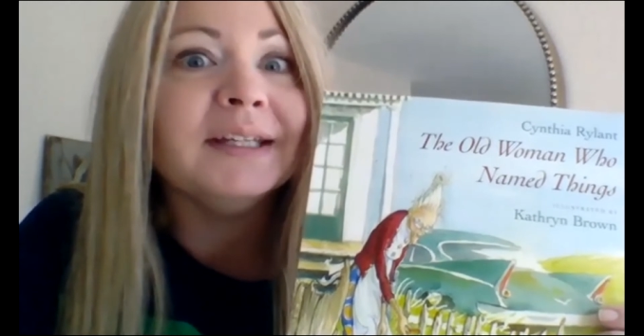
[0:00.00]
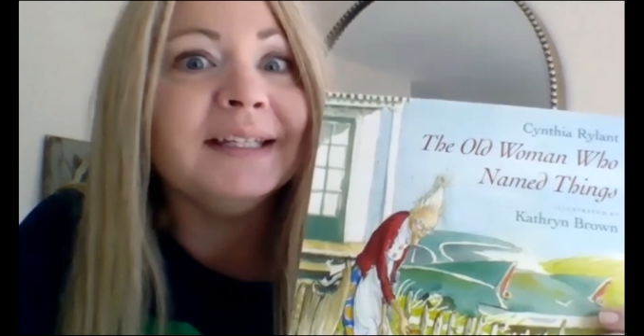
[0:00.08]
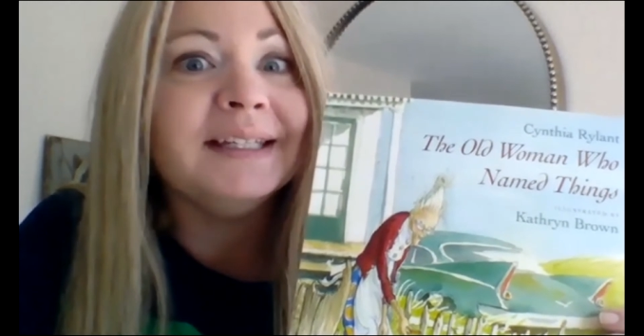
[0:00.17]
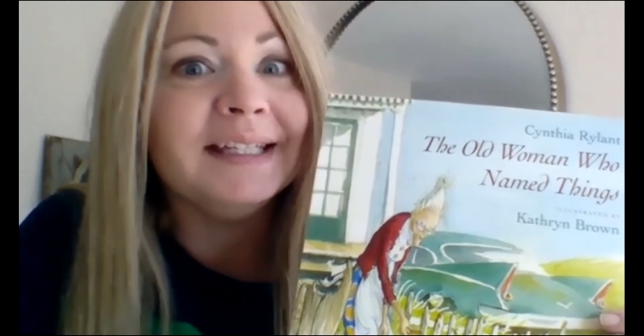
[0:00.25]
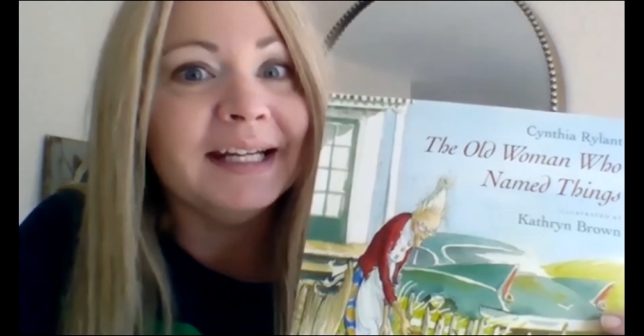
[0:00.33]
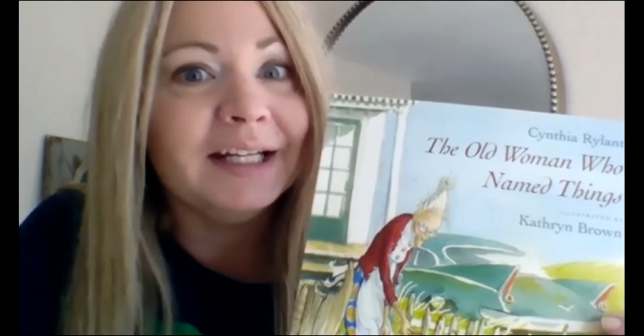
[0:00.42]

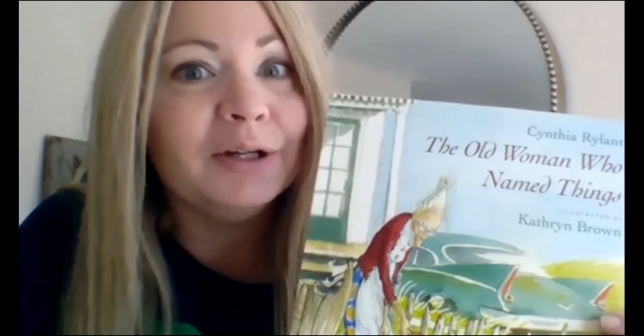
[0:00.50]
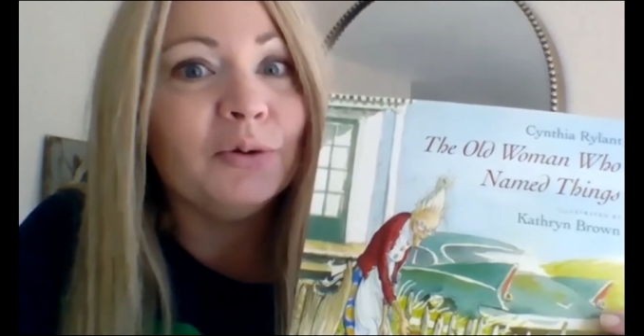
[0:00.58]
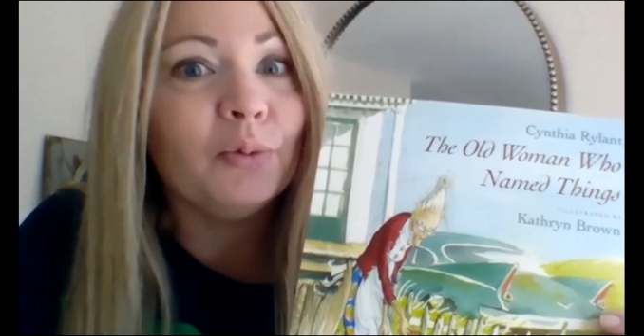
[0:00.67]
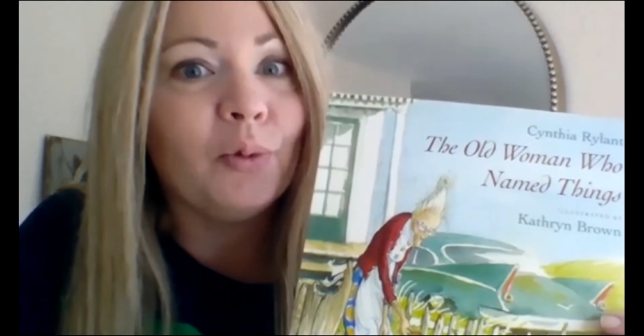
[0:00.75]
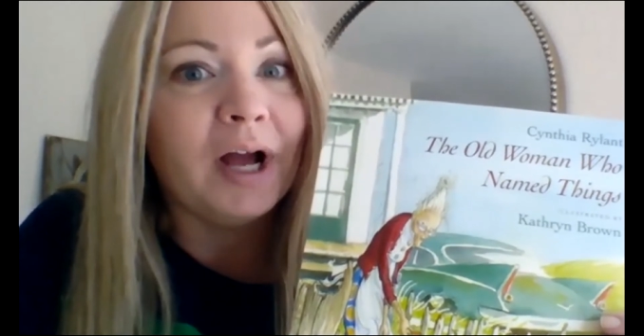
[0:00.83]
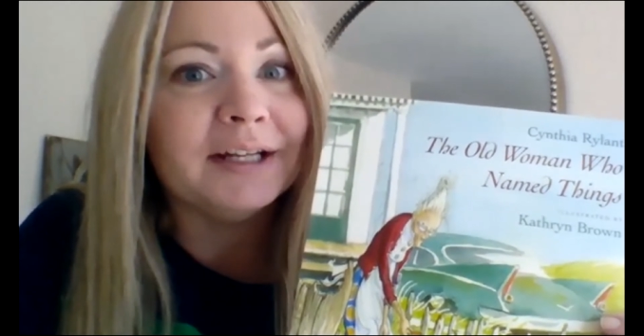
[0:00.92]
didn't
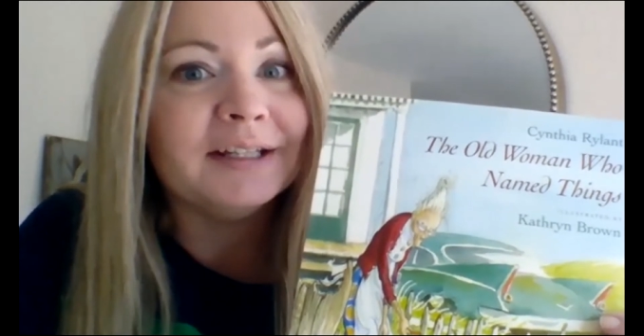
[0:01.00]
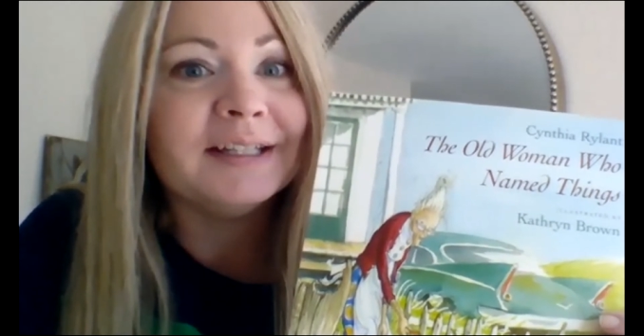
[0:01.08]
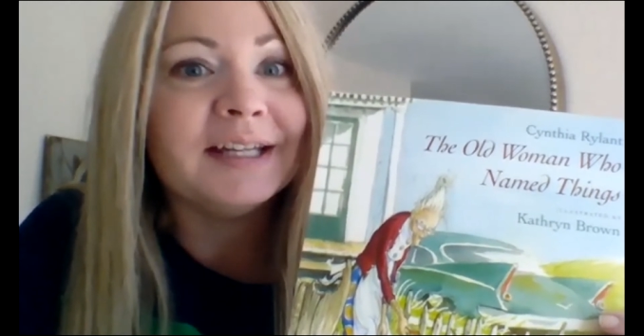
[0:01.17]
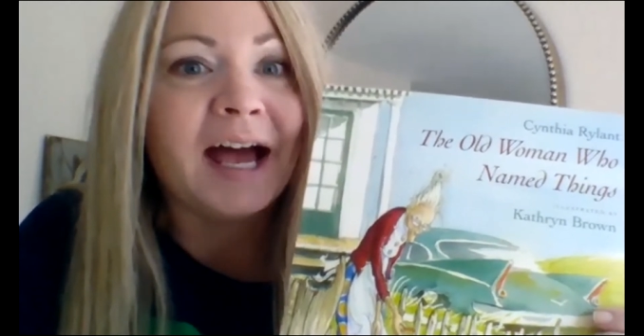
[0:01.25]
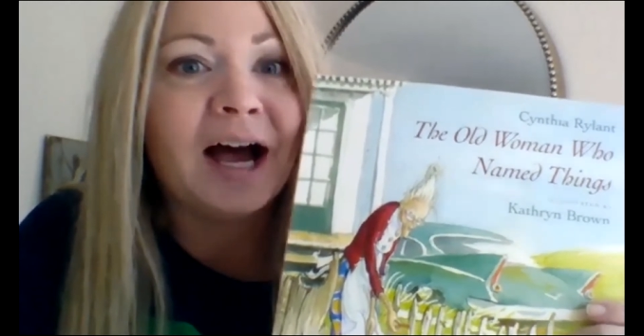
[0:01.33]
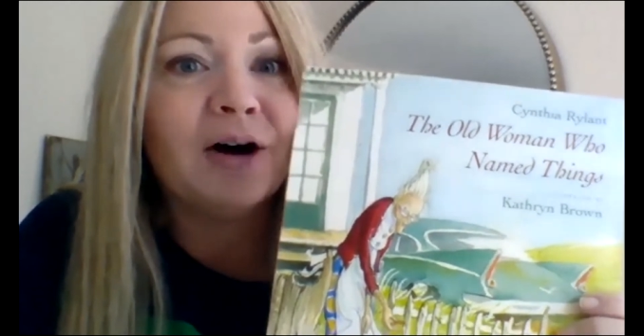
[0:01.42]
want
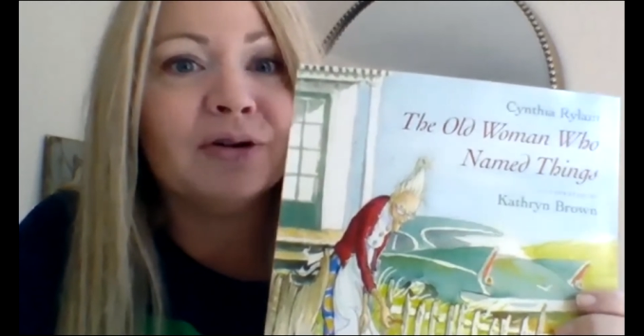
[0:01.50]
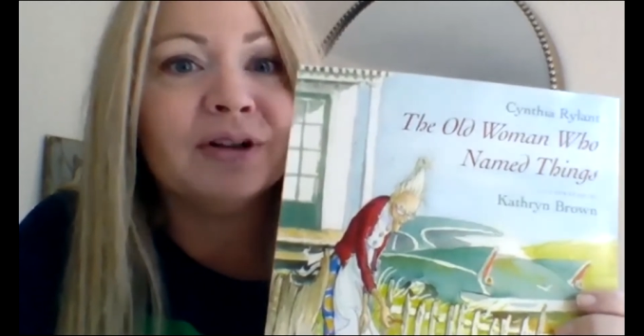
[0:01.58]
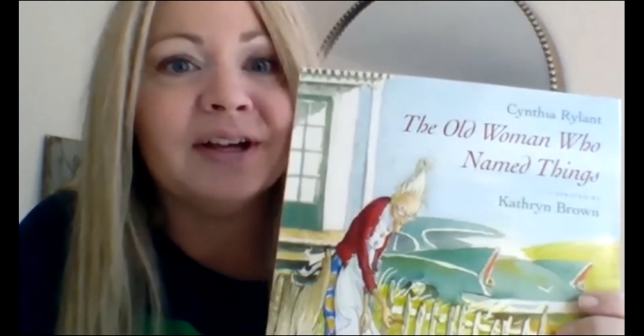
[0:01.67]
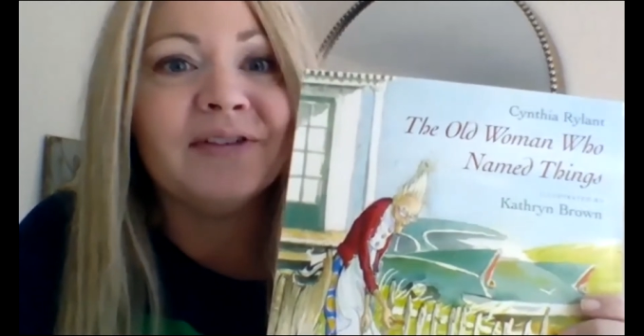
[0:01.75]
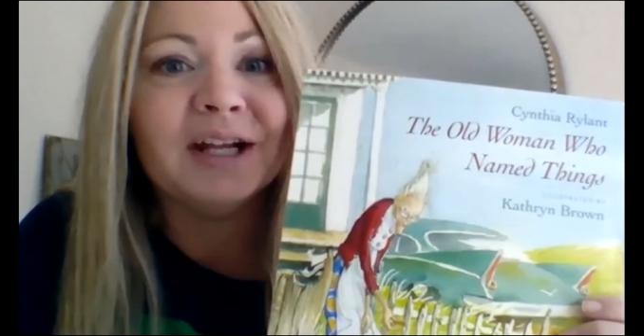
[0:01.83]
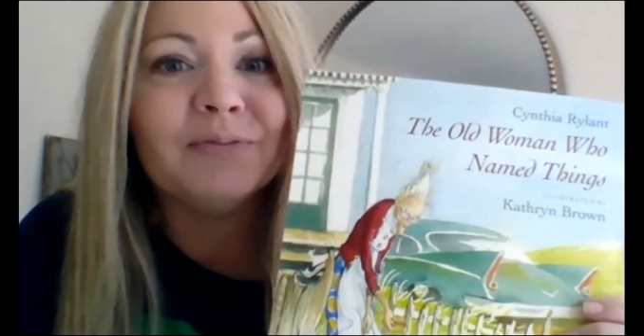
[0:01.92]
to
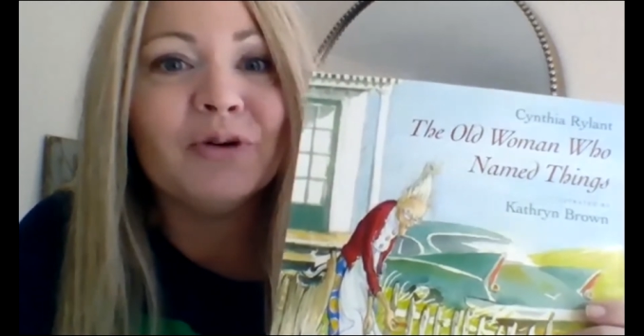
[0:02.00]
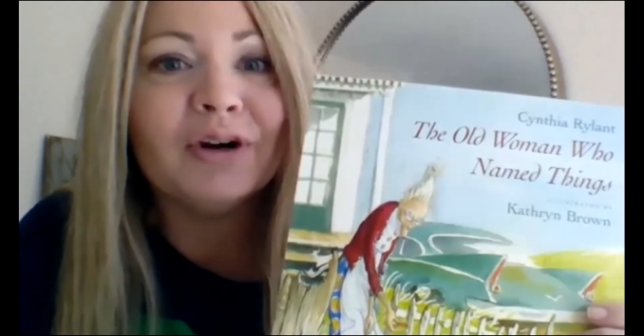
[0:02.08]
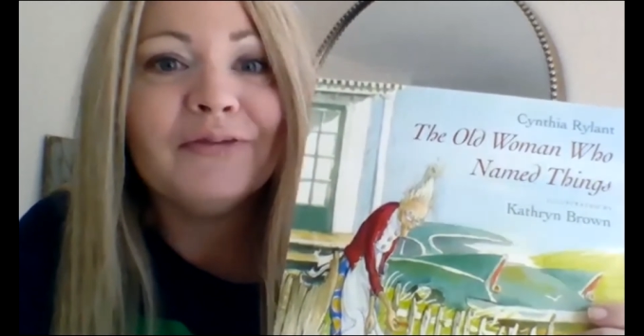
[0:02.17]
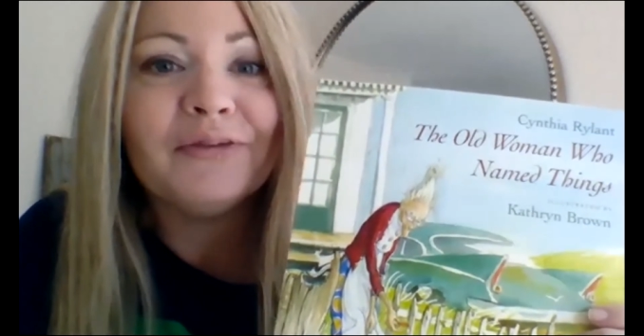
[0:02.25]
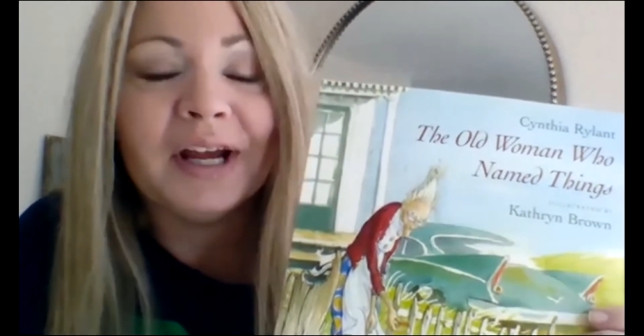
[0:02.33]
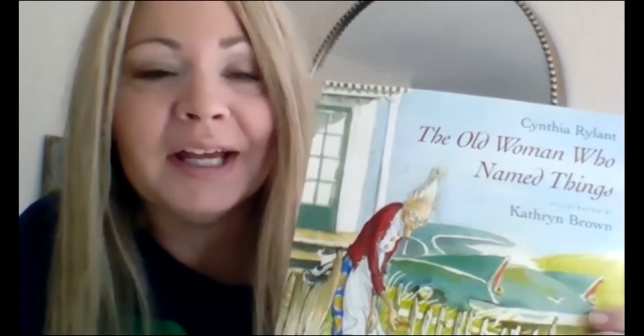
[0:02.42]
outlive any more
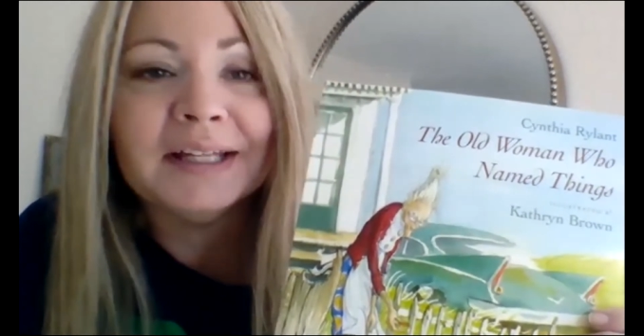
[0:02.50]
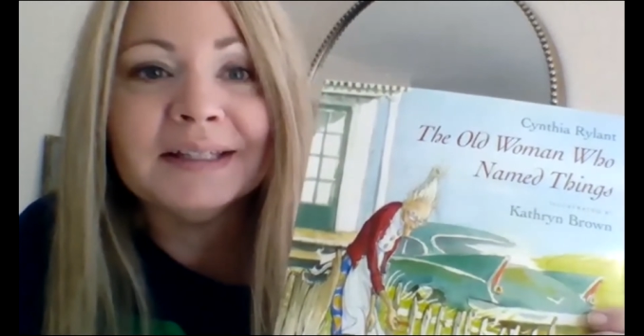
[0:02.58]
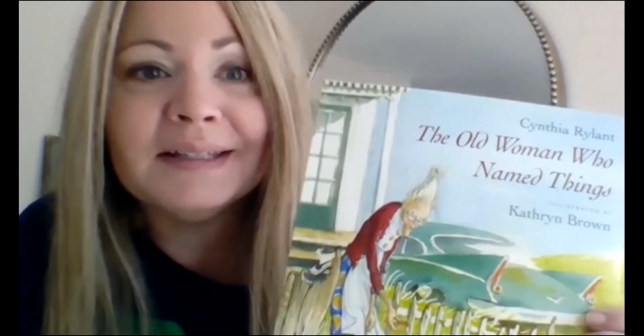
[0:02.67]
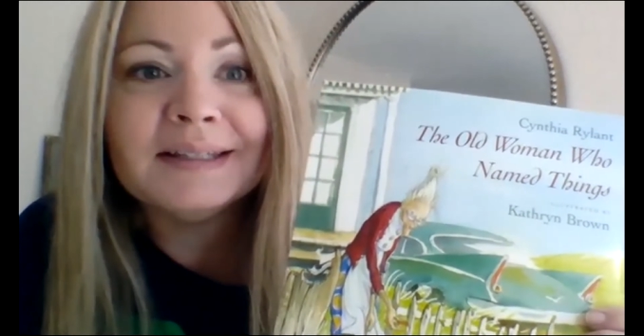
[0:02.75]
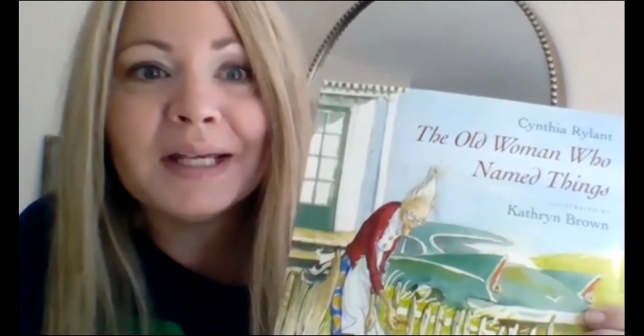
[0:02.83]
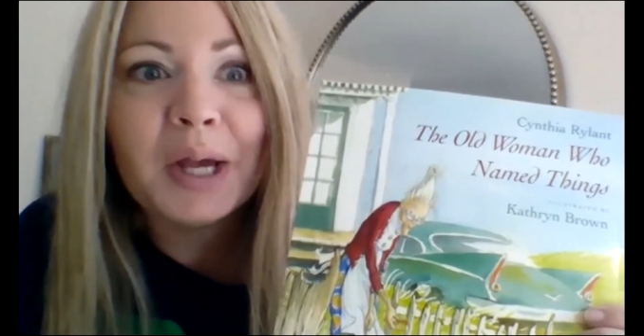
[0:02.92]

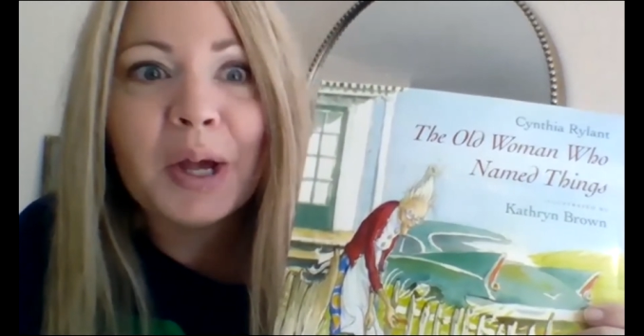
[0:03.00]
friends,